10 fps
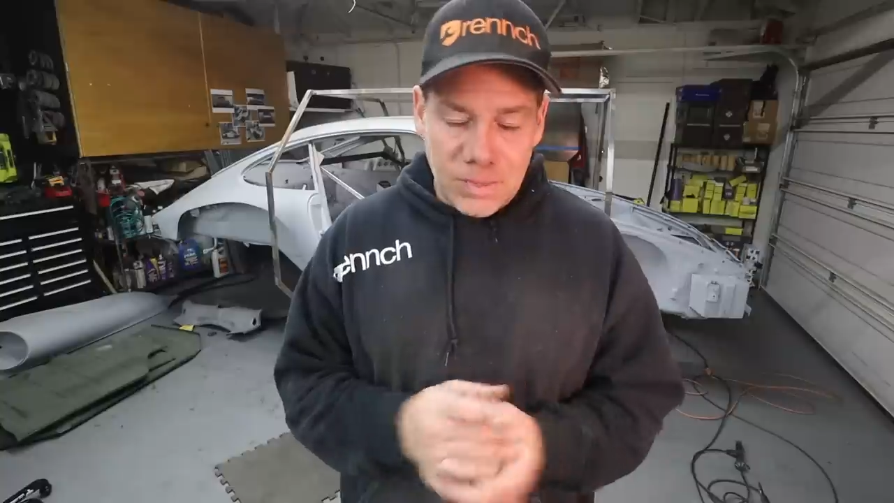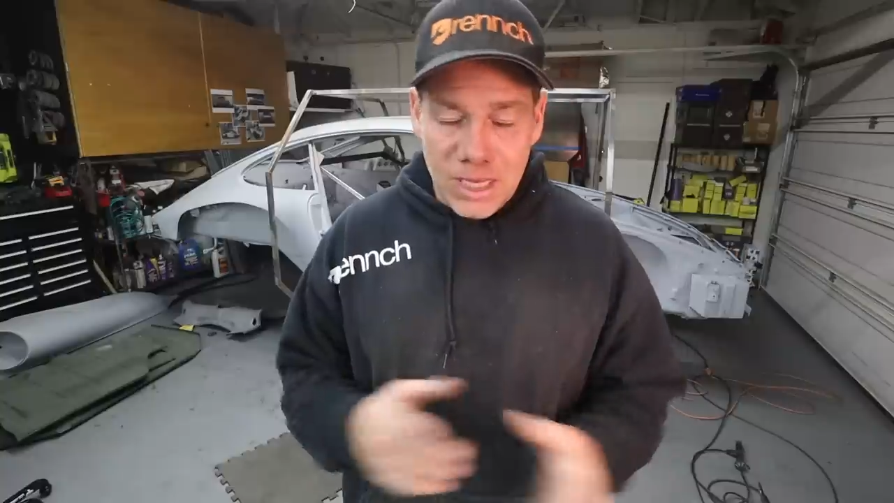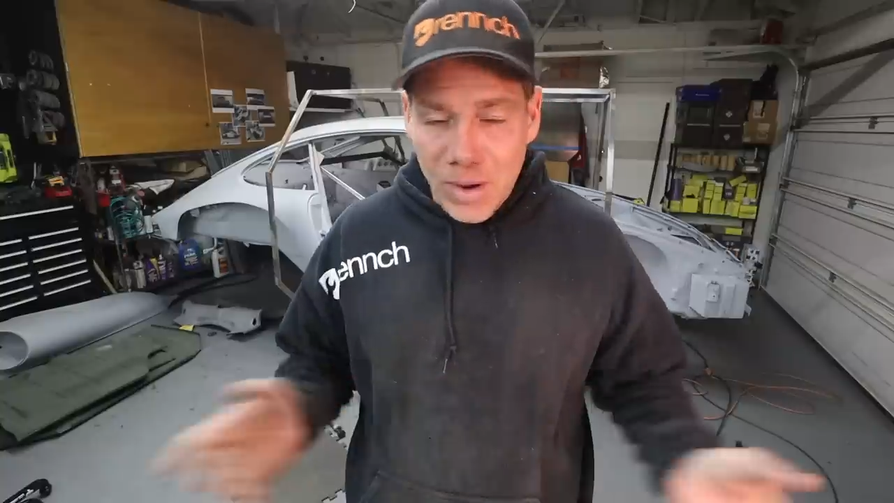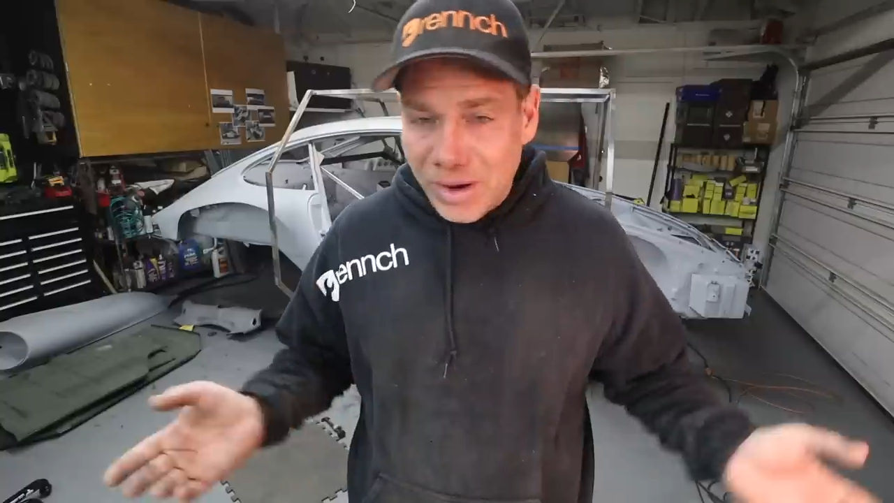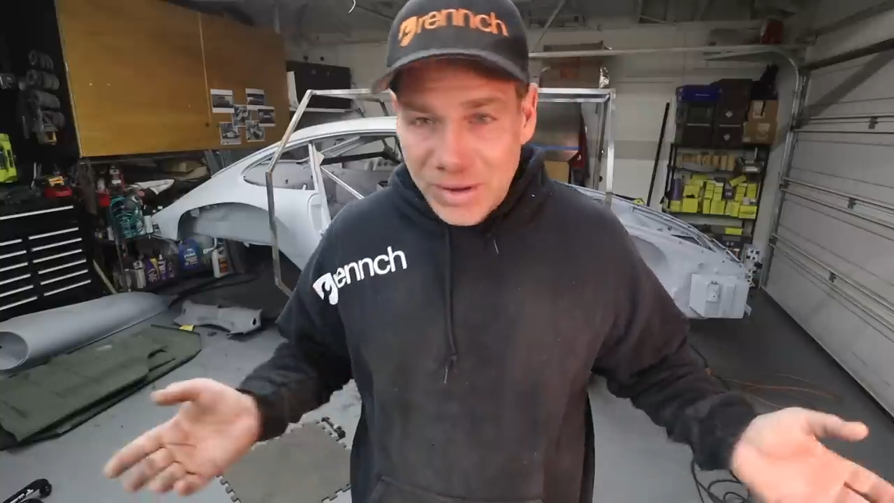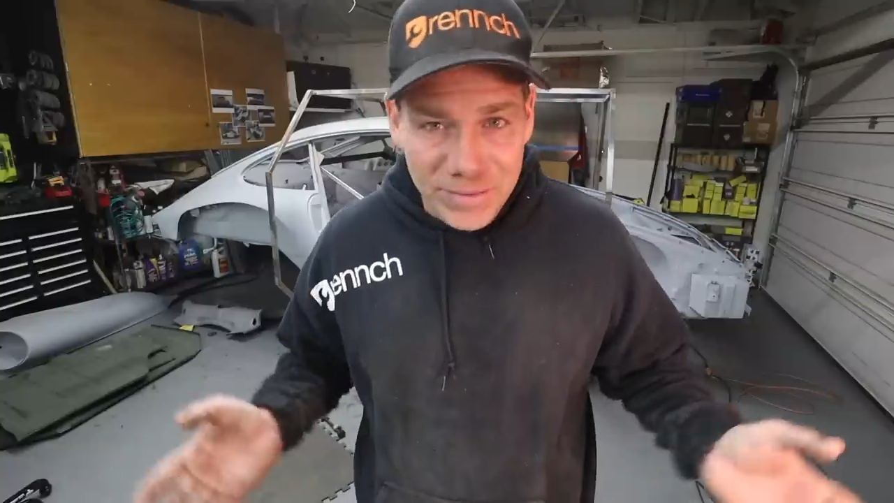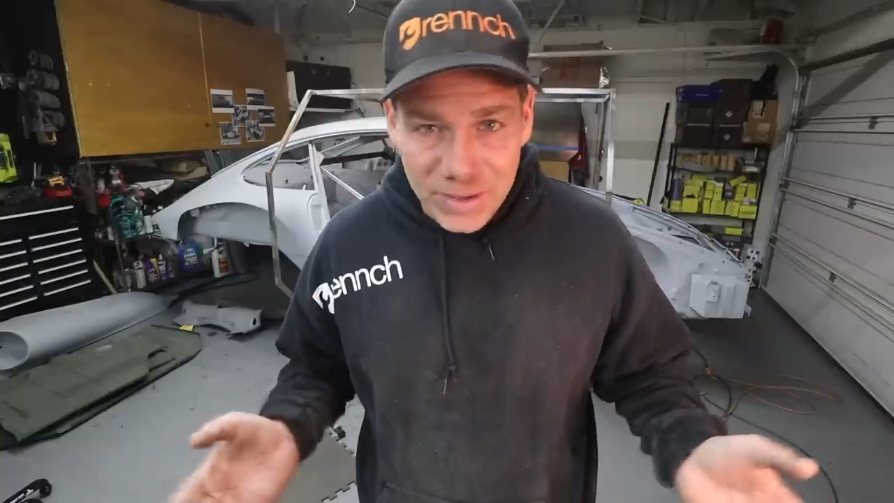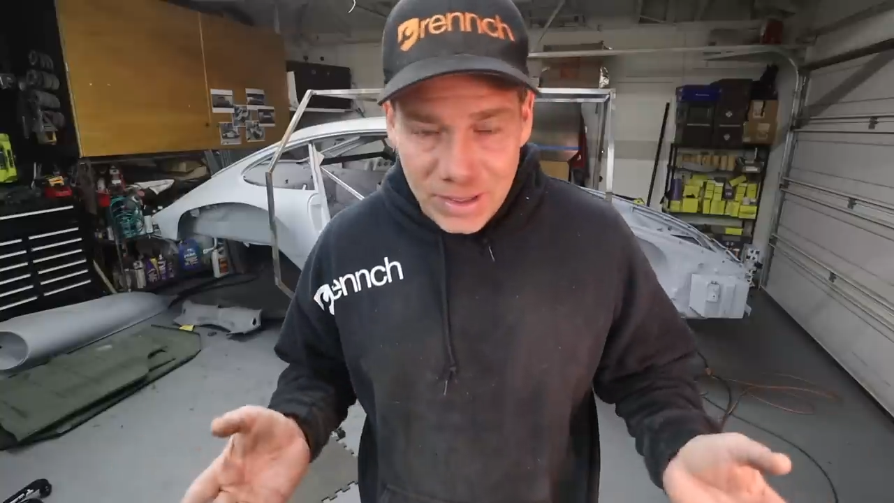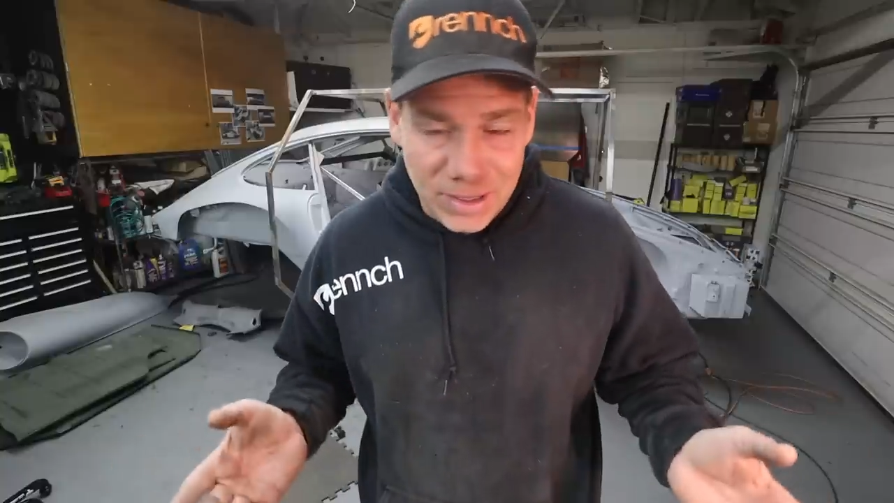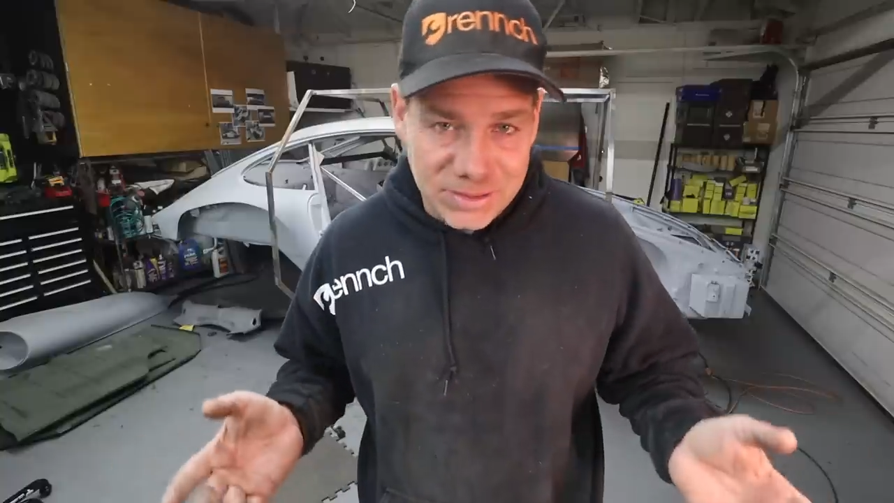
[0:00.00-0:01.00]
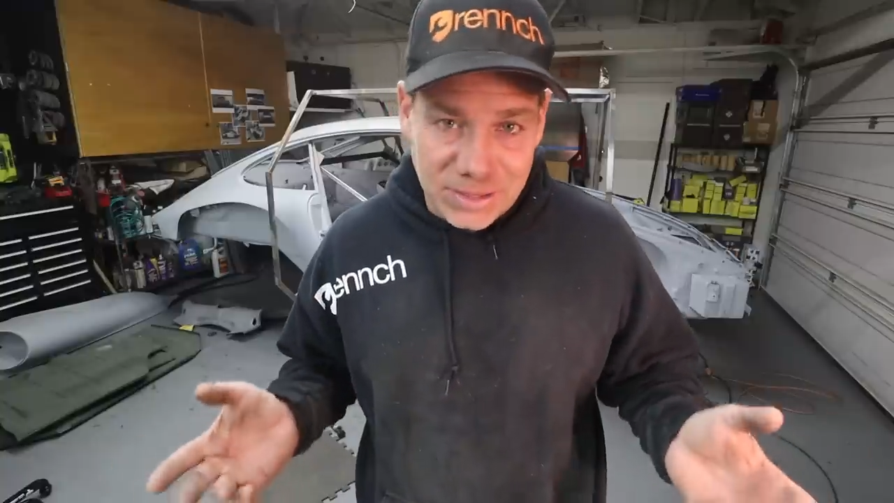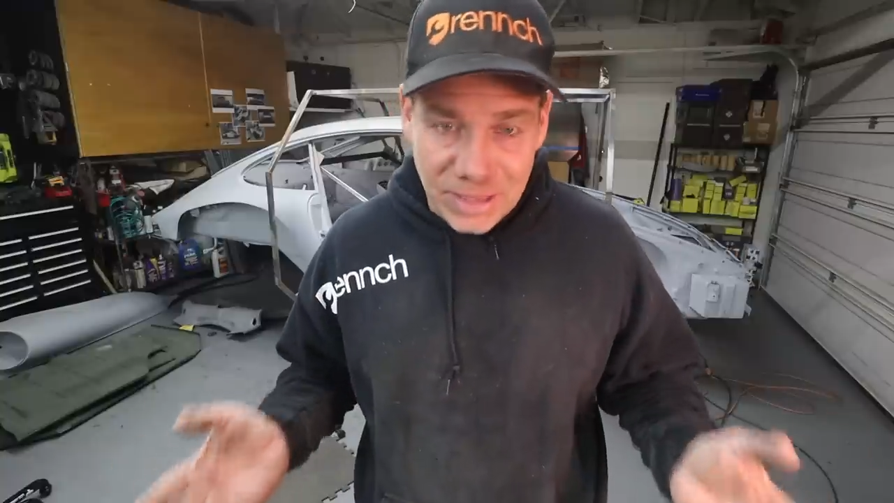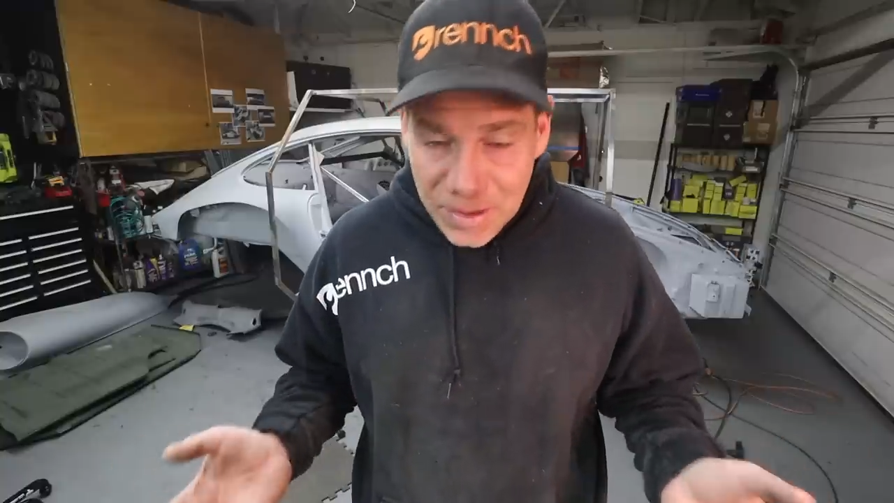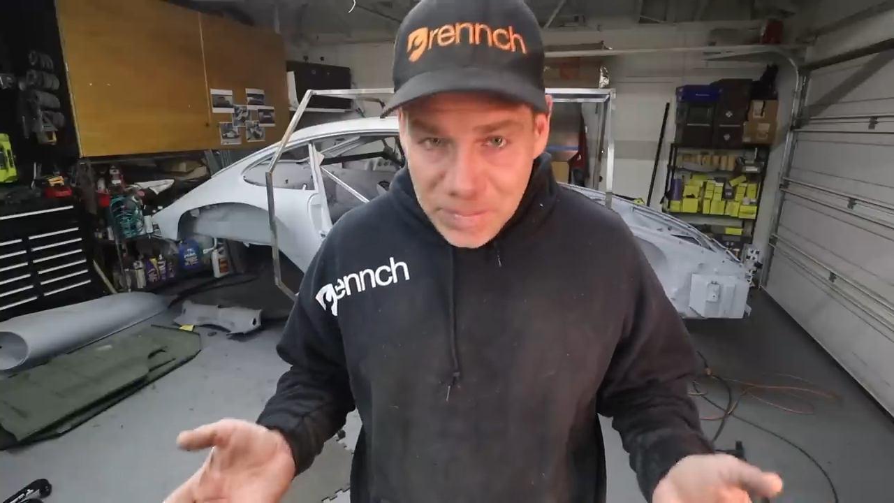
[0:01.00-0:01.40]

You know, I don't have a, a